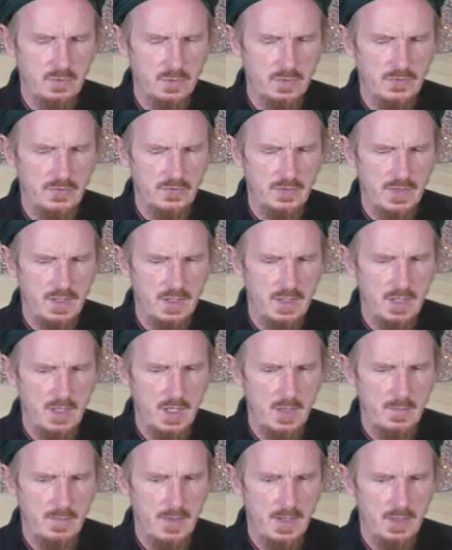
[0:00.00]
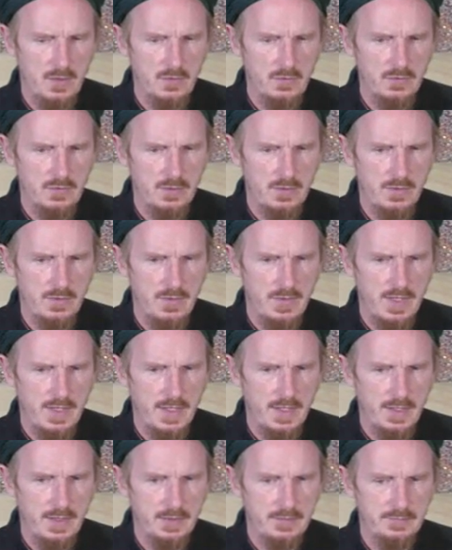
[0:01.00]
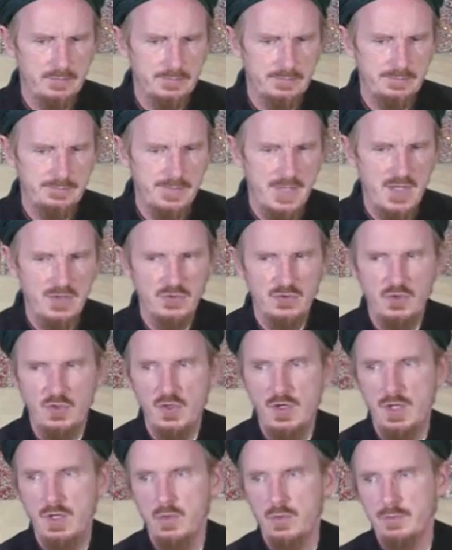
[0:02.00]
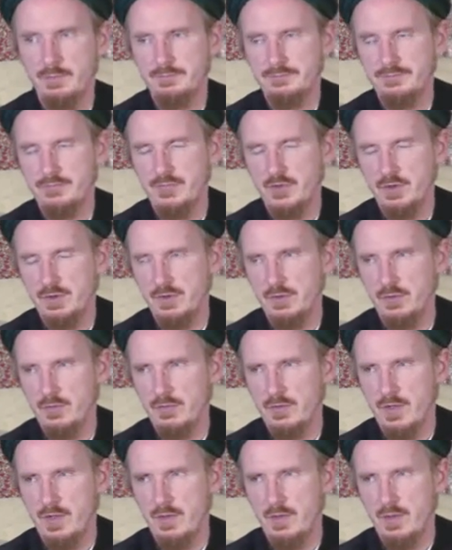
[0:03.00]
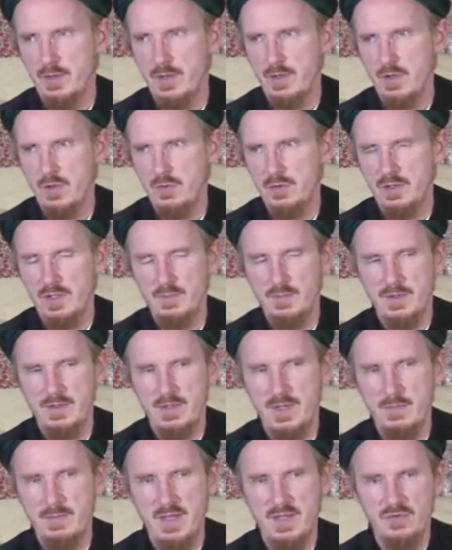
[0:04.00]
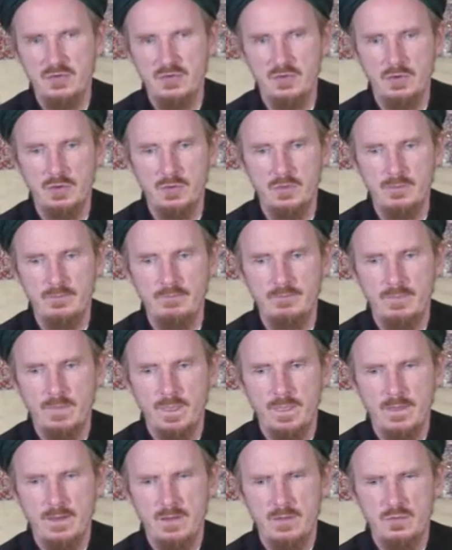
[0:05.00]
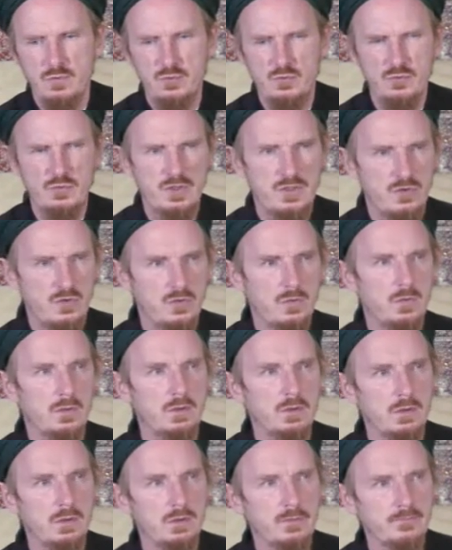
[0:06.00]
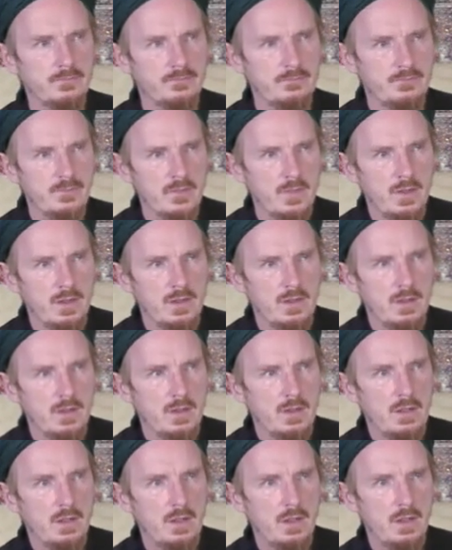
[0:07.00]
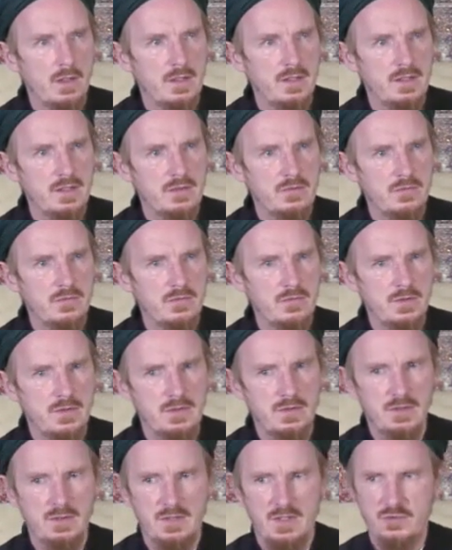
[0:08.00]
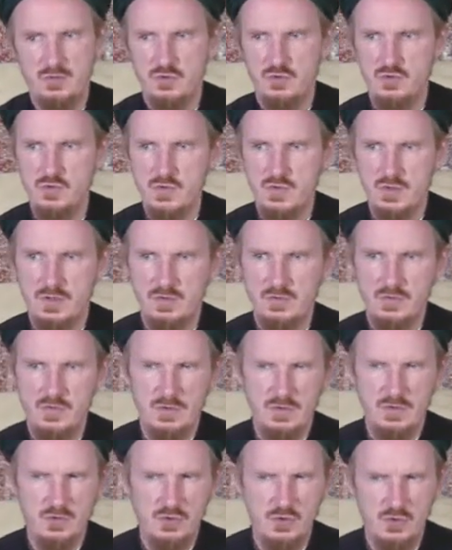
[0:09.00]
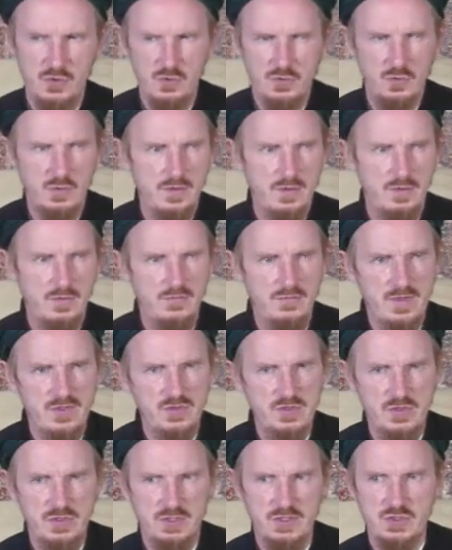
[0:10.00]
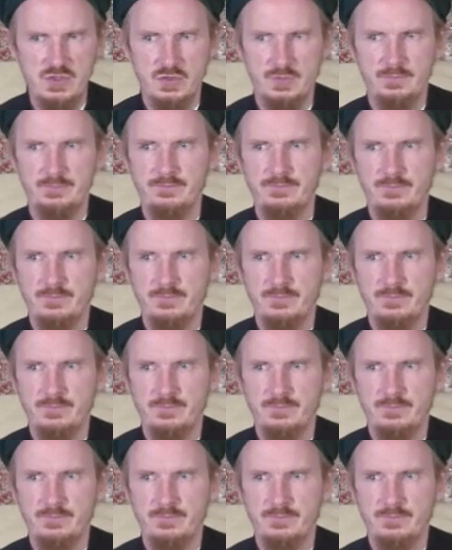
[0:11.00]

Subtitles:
will say about their best known, certainly not the only, but their best known ritual is that it has two things that are to do with vegetation.